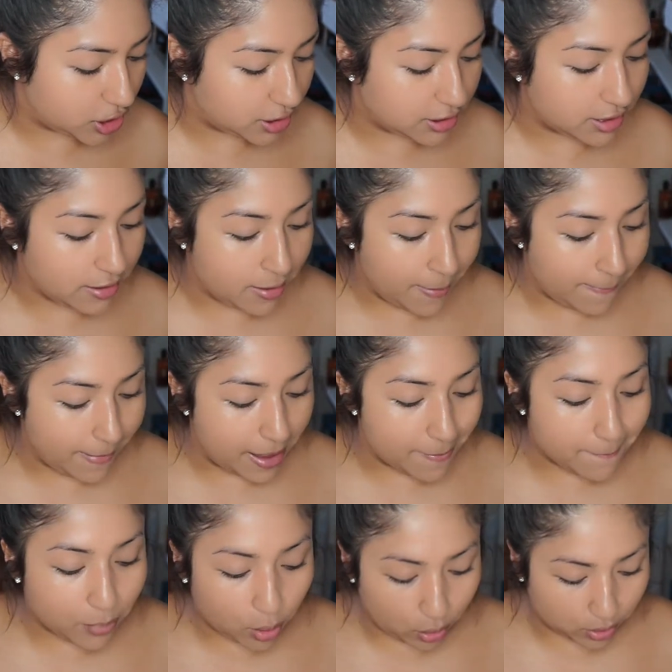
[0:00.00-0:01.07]
is
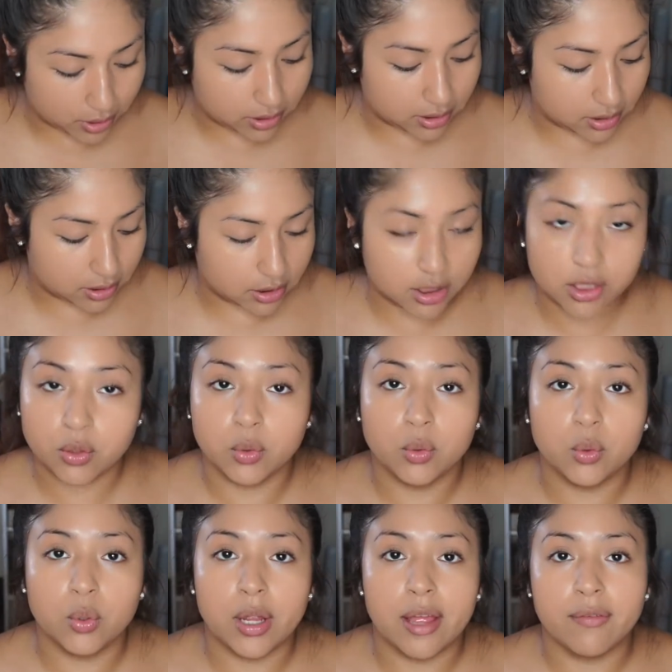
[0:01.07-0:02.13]
important
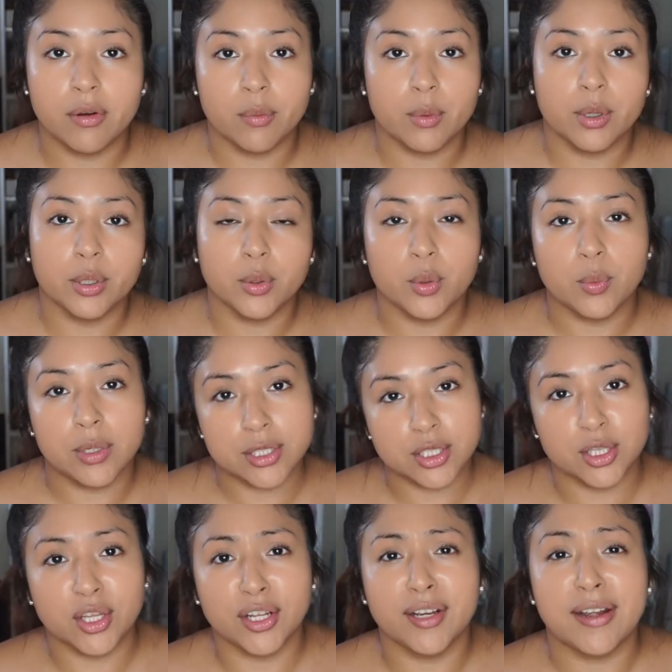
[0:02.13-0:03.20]
to everyone who wants
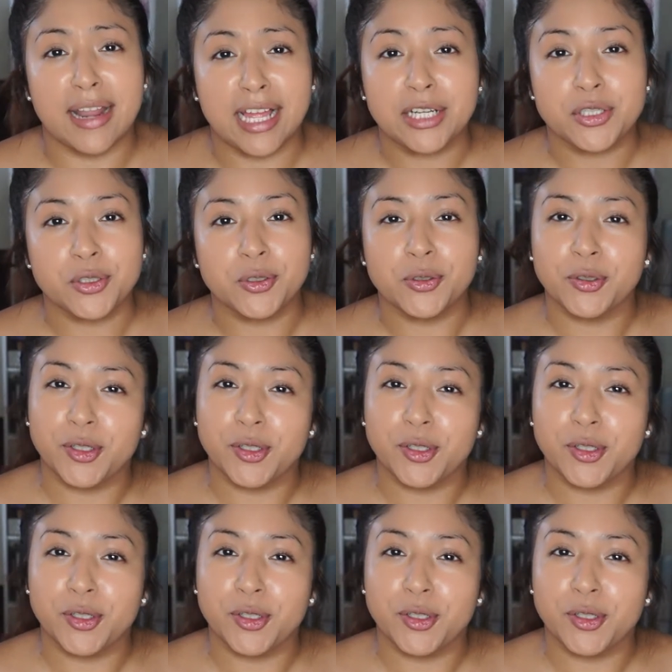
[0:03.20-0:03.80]
to look natural,